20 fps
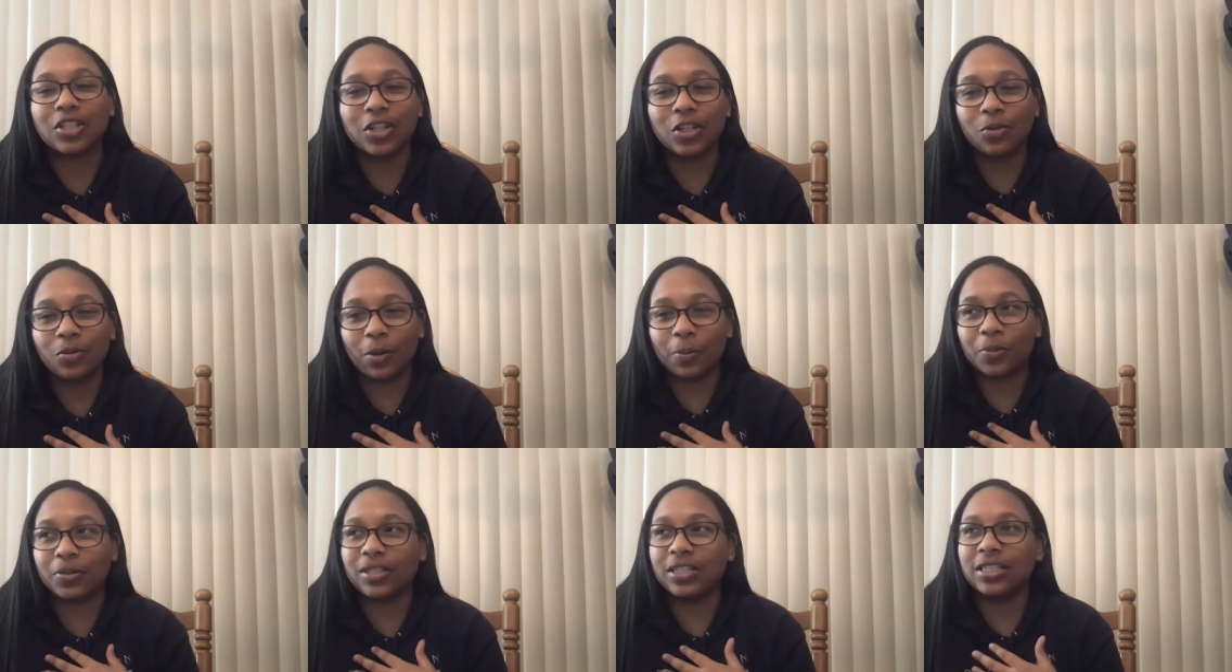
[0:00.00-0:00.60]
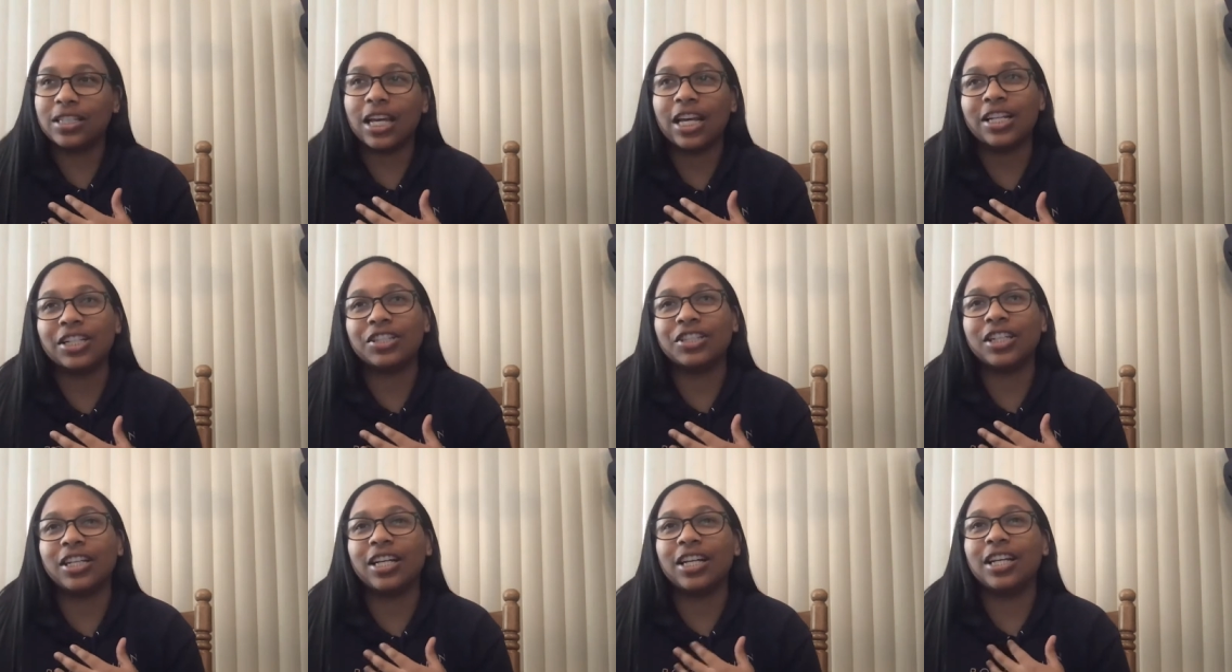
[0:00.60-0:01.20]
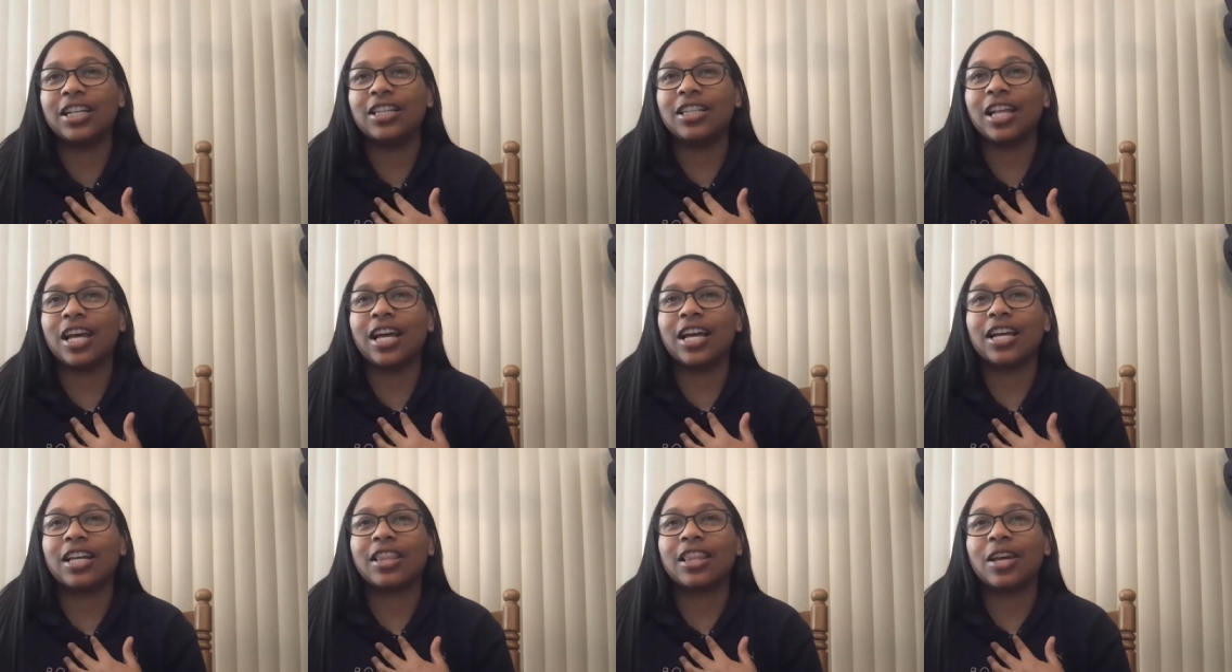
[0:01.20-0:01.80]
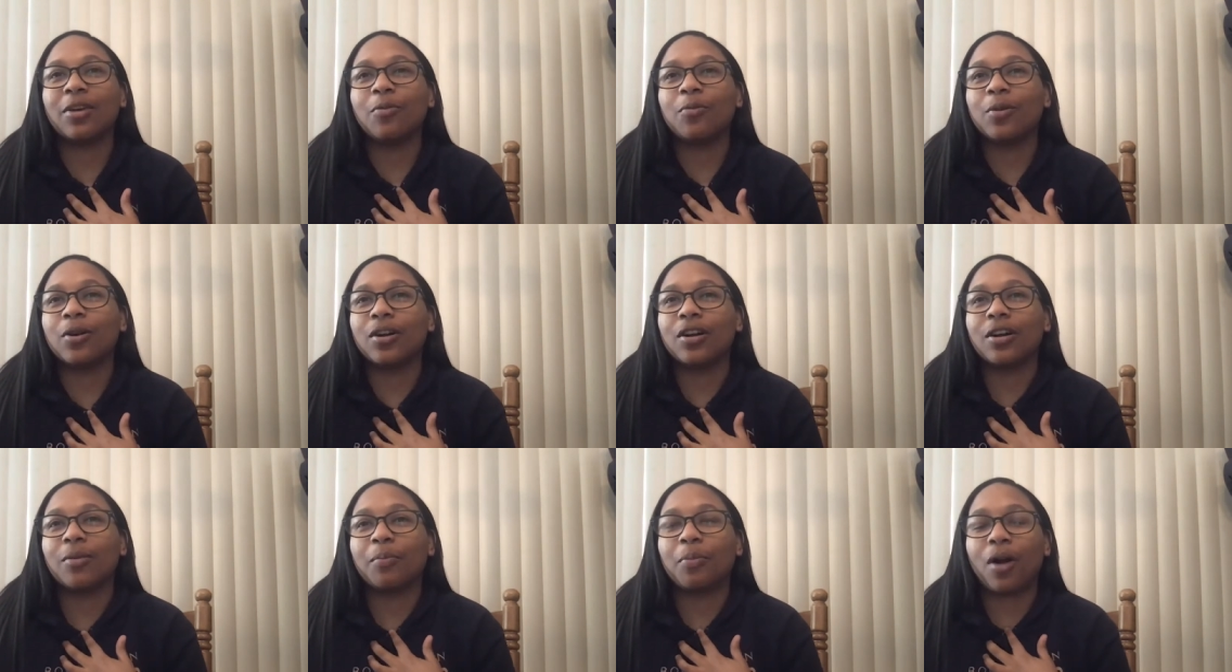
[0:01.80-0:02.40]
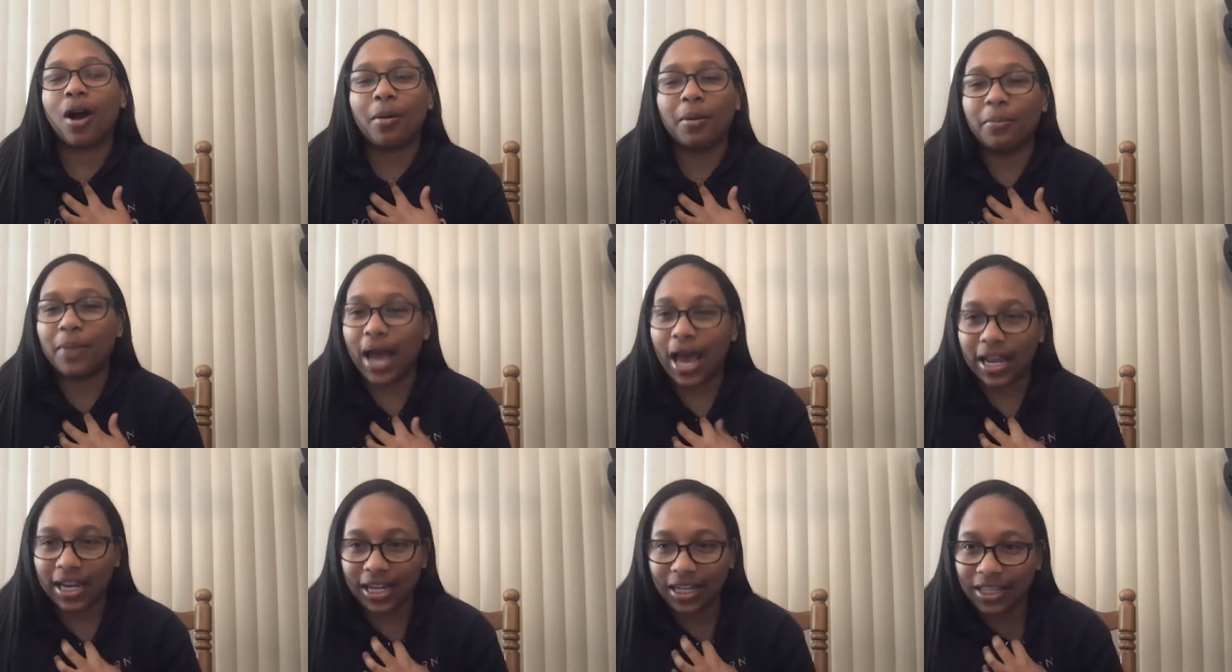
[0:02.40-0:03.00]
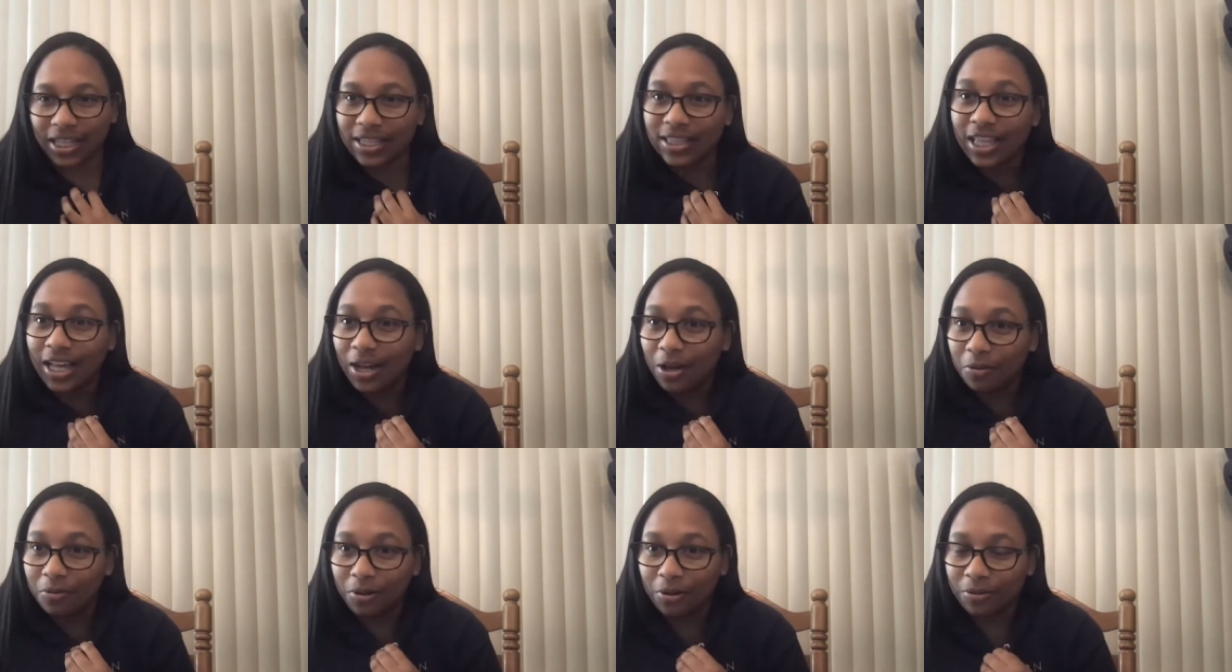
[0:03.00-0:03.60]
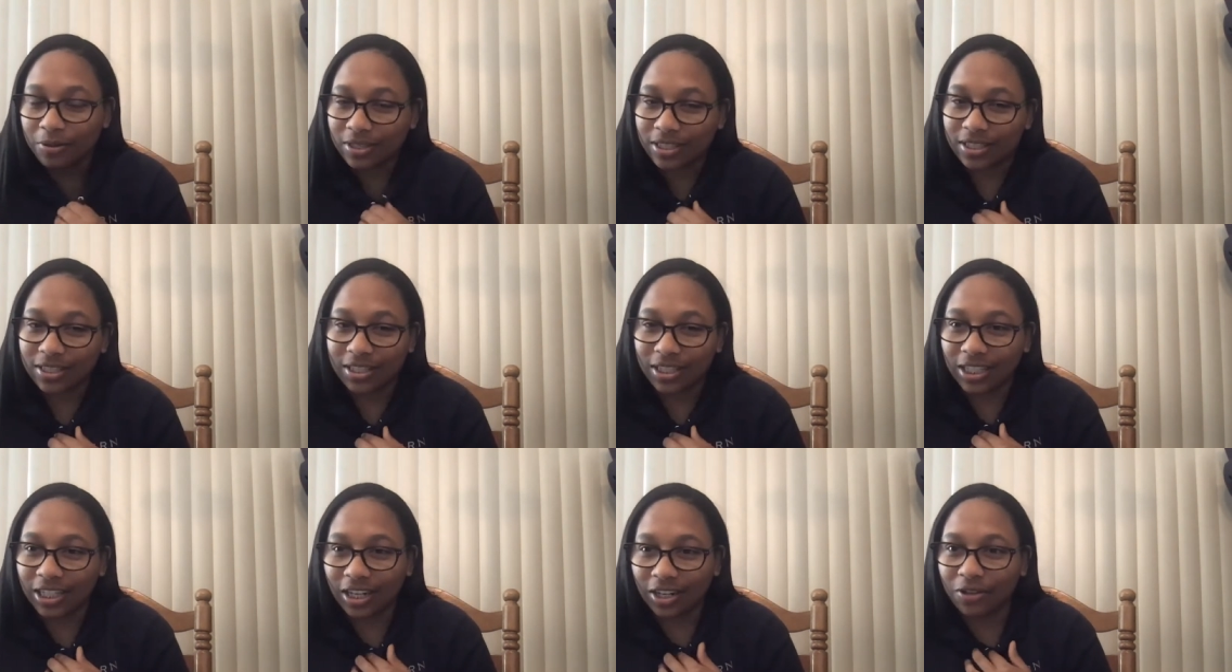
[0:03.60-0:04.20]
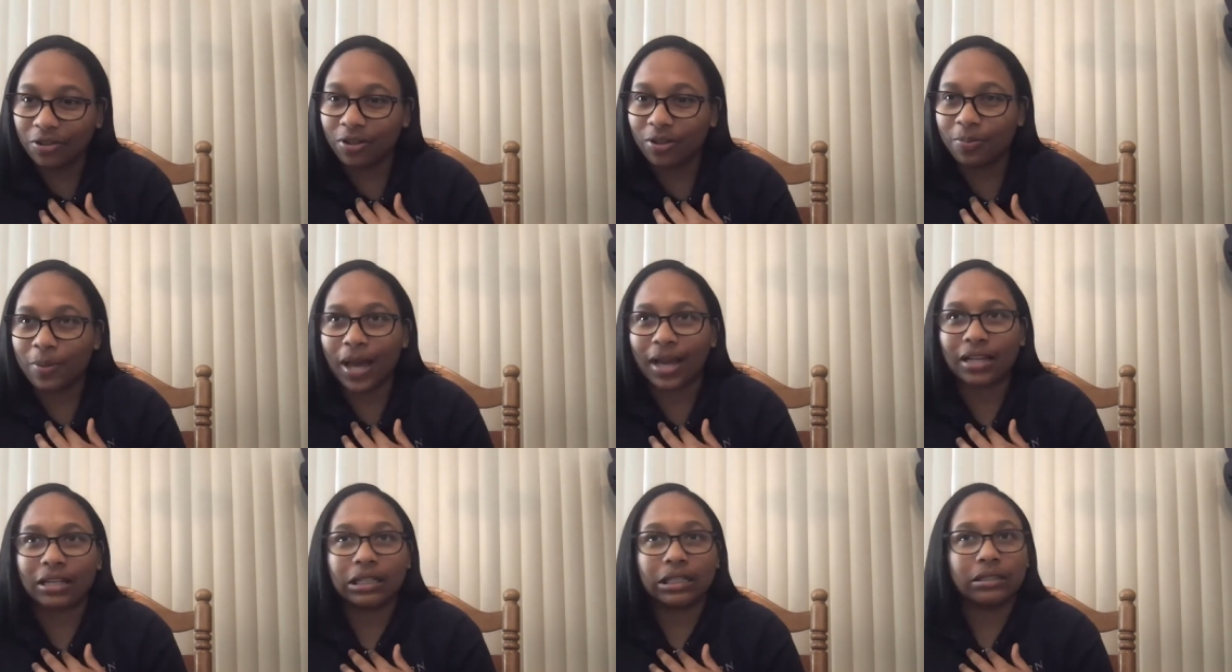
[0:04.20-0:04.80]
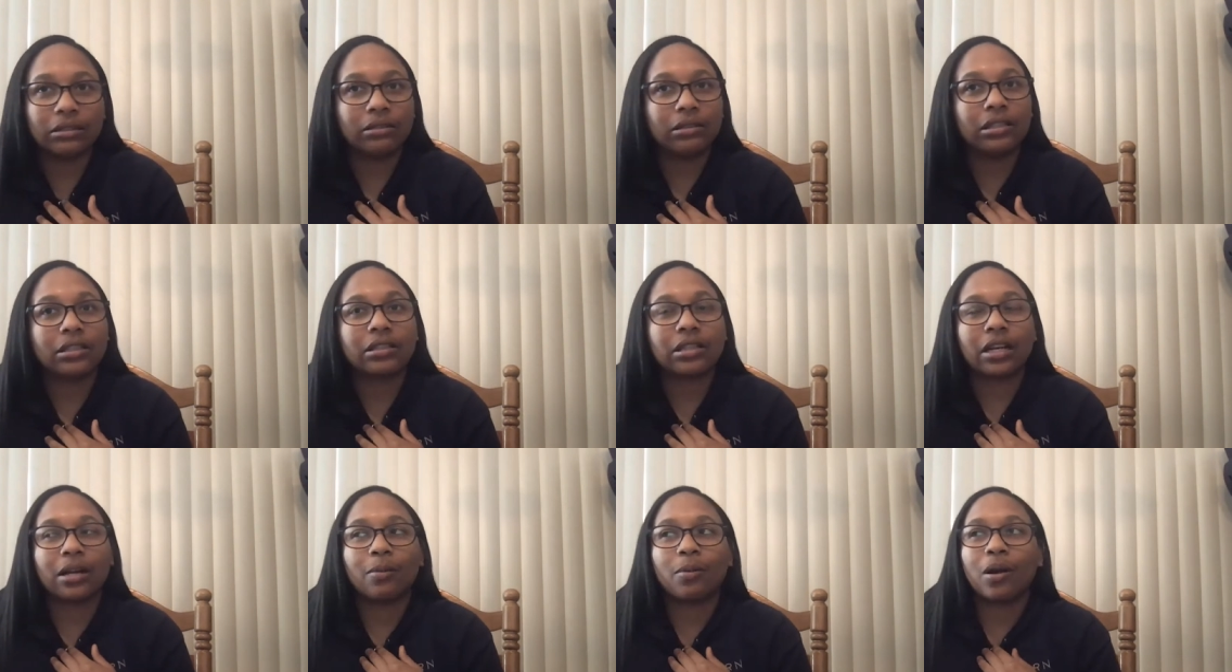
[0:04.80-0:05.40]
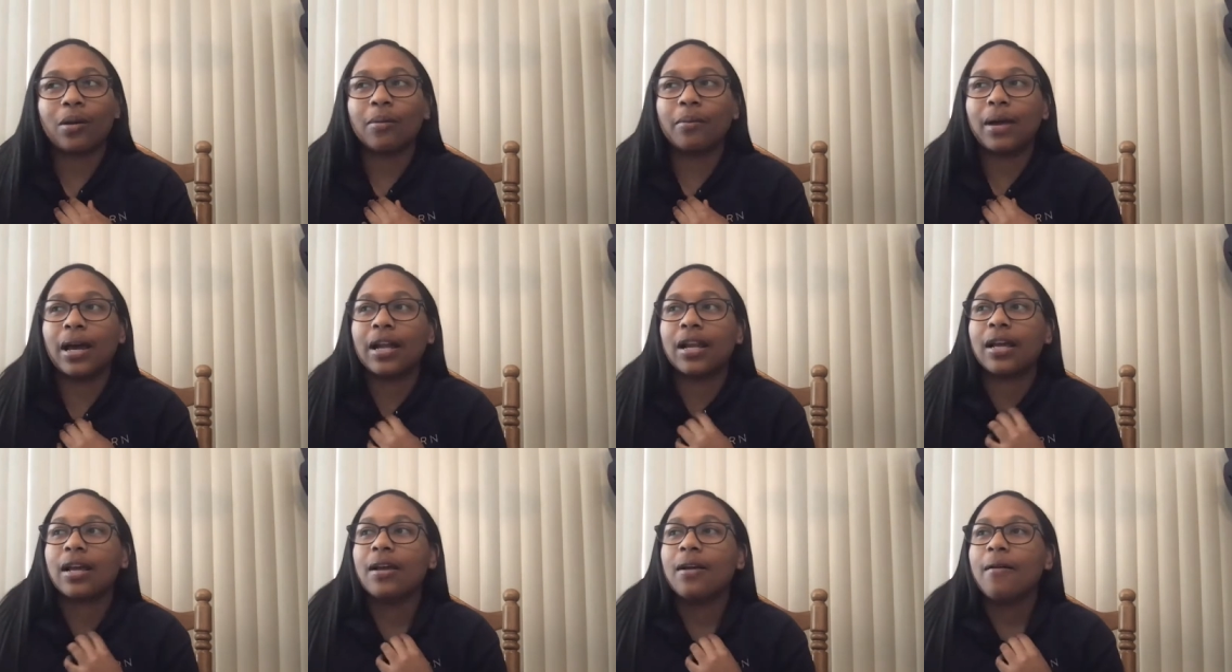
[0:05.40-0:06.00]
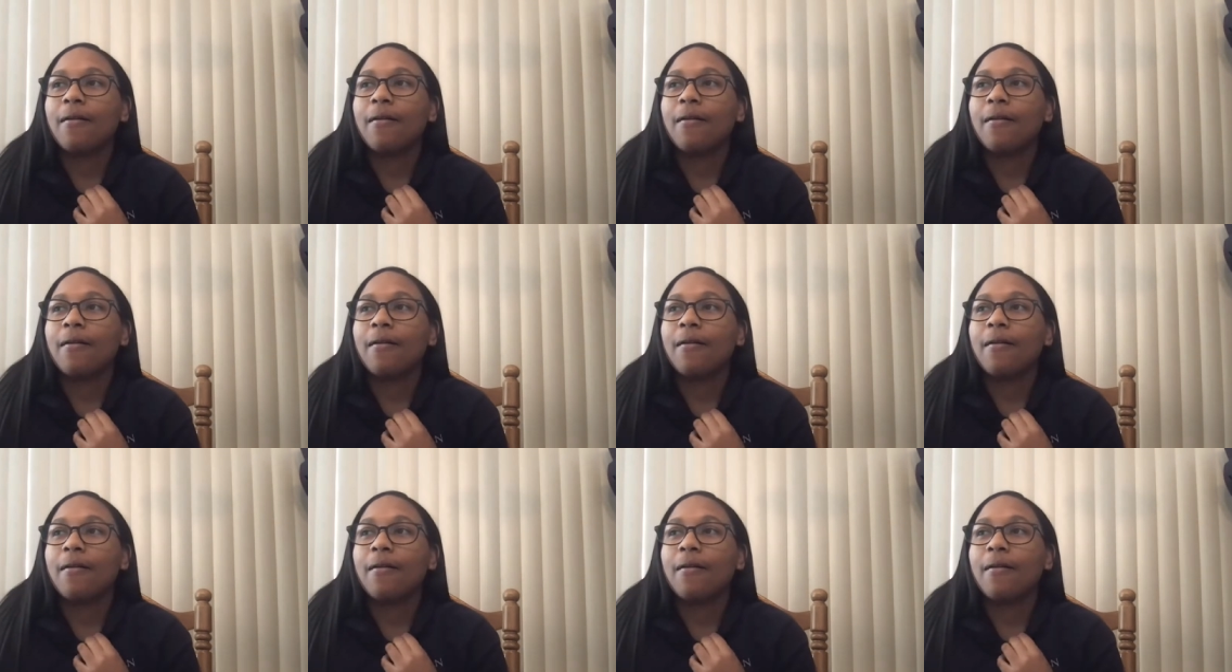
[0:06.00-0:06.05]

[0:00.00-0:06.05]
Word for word: good representation. Like they weren't problematic like the L word. you know, you look back and like, oh, that's kind of problematic.